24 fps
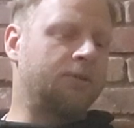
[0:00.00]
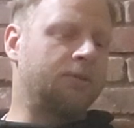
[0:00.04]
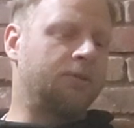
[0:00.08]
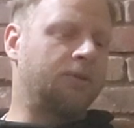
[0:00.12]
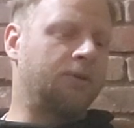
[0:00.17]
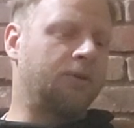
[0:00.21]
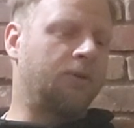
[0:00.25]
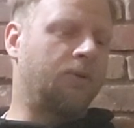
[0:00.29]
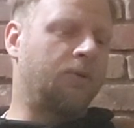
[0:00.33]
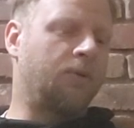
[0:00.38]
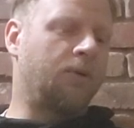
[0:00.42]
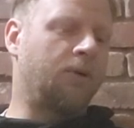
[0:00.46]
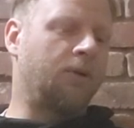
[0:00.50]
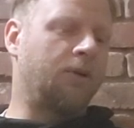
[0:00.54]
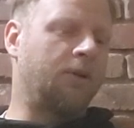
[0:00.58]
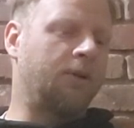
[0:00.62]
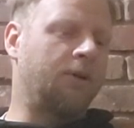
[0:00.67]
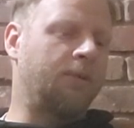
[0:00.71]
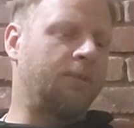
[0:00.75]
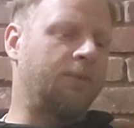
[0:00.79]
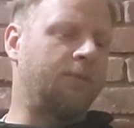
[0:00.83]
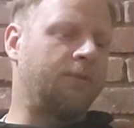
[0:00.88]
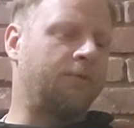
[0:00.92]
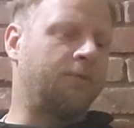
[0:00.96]
to
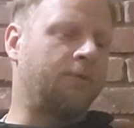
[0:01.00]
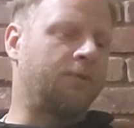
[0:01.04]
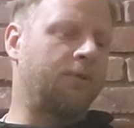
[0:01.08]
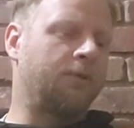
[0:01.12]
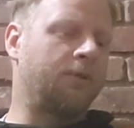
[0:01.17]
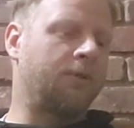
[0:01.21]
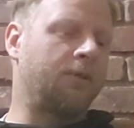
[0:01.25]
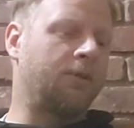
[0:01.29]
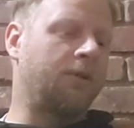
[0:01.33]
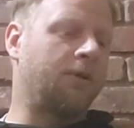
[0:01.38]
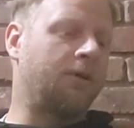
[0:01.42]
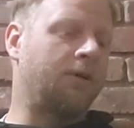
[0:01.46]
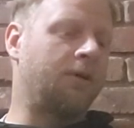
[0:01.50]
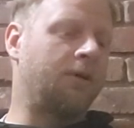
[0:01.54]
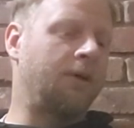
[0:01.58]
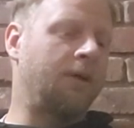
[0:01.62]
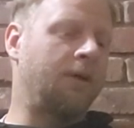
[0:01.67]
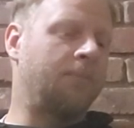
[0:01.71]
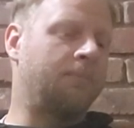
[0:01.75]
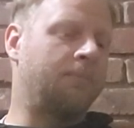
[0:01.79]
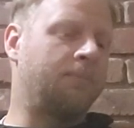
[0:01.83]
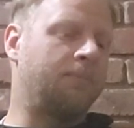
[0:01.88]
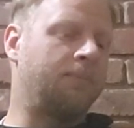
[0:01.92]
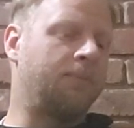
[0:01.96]
equality before the law
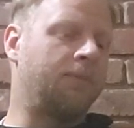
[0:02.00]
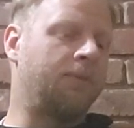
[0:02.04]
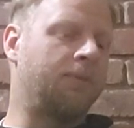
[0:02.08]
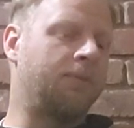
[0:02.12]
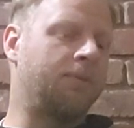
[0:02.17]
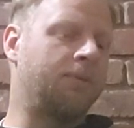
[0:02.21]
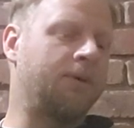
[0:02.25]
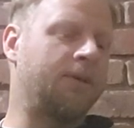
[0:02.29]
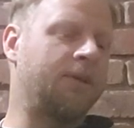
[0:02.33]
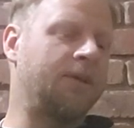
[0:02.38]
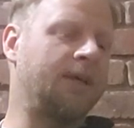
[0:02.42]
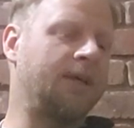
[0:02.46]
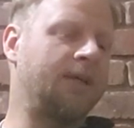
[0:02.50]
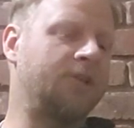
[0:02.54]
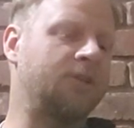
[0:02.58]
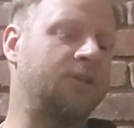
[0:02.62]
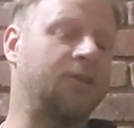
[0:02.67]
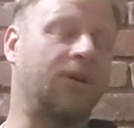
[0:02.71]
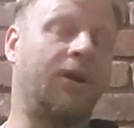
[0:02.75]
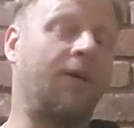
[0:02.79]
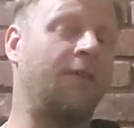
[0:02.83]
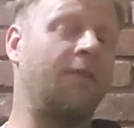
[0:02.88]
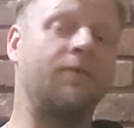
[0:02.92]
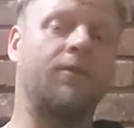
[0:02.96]
and the
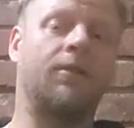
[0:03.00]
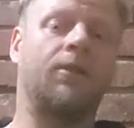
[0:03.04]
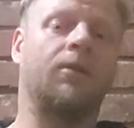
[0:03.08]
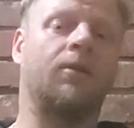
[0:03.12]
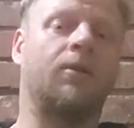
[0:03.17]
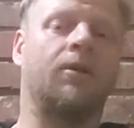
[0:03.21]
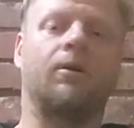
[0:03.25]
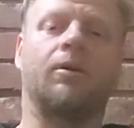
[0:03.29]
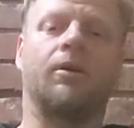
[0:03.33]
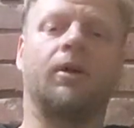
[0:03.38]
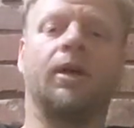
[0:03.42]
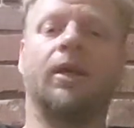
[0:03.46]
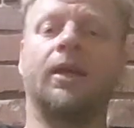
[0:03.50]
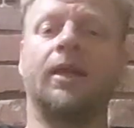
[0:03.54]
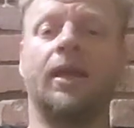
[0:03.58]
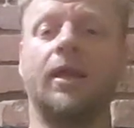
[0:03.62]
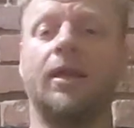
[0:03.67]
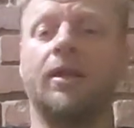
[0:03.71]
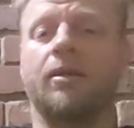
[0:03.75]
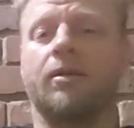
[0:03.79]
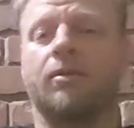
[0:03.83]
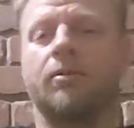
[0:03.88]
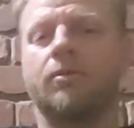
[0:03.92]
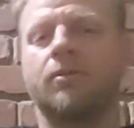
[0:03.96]
protection of the law.
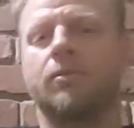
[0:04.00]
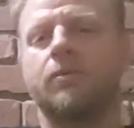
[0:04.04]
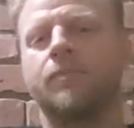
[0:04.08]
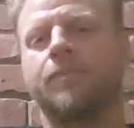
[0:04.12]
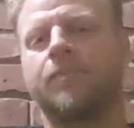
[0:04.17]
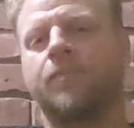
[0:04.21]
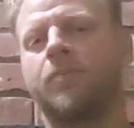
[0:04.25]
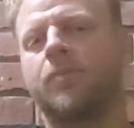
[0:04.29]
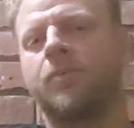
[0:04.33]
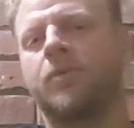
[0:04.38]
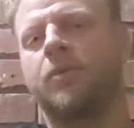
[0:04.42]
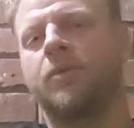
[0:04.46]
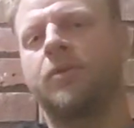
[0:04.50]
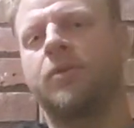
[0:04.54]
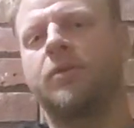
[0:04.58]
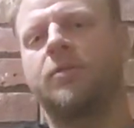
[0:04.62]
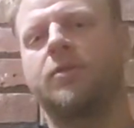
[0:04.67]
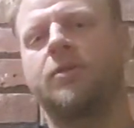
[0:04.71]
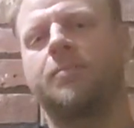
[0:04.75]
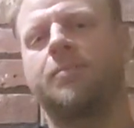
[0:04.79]
Again, this